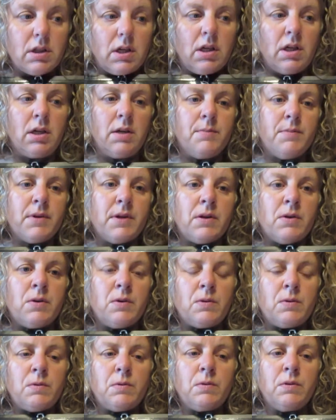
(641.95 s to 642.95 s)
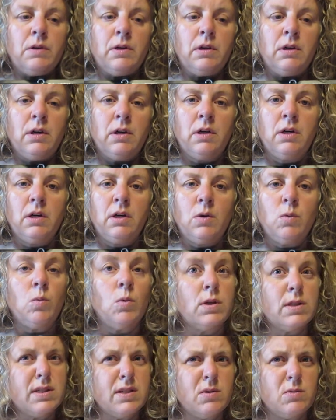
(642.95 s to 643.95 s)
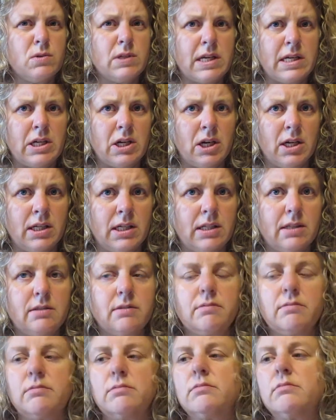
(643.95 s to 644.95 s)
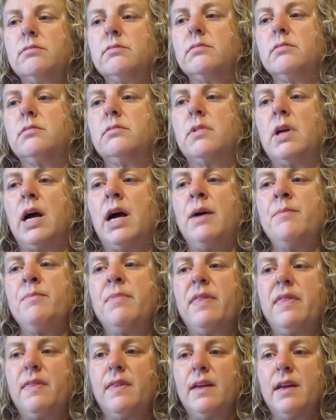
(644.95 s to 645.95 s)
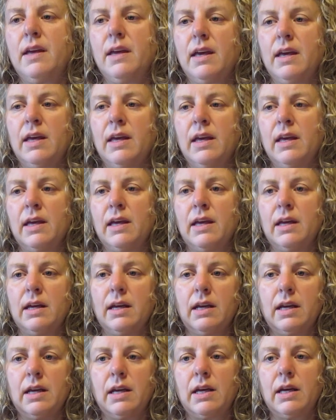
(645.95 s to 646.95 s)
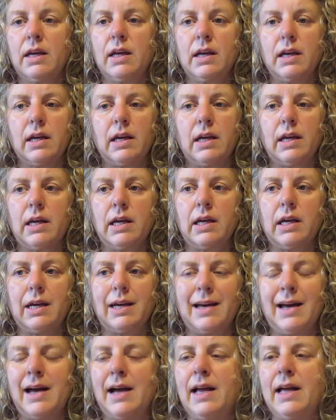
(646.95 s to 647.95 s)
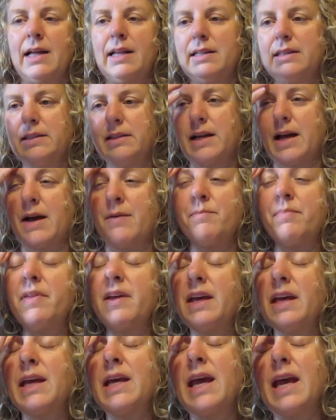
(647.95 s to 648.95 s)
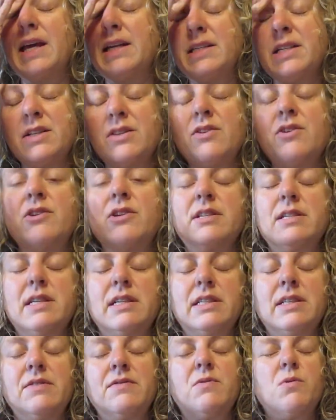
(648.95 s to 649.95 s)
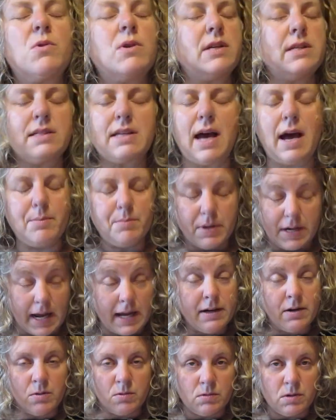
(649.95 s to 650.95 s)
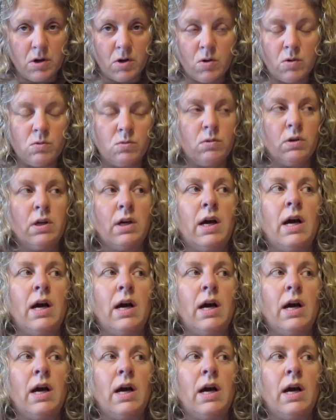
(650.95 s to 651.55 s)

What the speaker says: There was no date on it. I'm thinking 1830s, 1840s, but I don't know.